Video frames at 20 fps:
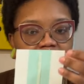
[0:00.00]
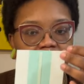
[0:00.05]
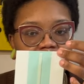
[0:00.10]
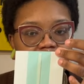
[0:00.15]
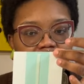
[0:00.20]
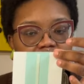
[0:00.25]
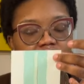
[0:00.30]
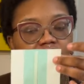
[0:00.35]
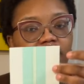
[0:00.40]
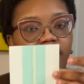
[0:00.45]

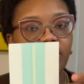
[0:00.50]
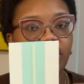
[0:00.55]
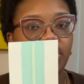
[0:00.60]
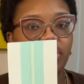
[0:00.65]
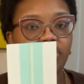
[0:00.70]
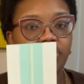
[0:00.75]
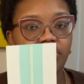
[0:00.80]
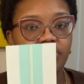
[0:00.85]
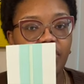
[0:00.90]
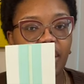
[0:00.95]
And then over
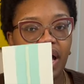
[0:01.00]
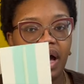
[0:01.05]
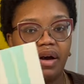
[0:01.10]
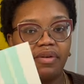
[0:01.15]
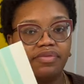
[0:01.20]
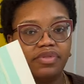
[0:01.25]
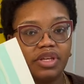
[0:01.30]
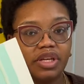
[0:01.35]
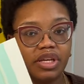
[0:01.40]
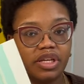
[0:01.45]
here you
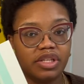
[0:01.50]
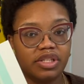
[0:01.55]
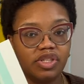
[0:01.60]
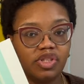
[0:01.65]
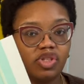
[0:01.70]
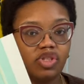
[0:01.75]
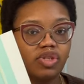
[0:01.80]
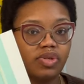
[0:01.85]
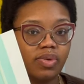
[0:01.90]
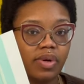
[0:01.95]
have
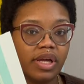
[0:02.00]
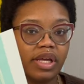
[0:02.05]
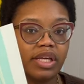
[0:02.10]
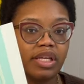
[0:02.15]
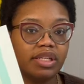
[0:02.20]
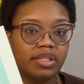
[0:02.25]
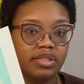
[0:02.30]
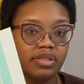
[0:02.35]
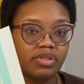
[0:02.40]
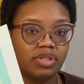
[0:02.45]
these two
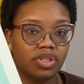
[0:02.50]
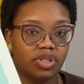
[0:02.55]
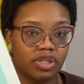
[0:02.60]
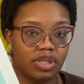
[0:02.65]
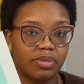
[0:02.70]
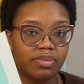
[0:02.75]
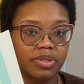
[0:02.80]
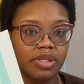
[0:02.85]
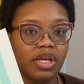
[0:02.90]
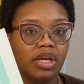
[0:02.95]
adhesive
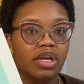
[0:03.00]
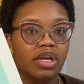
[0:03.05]
strips.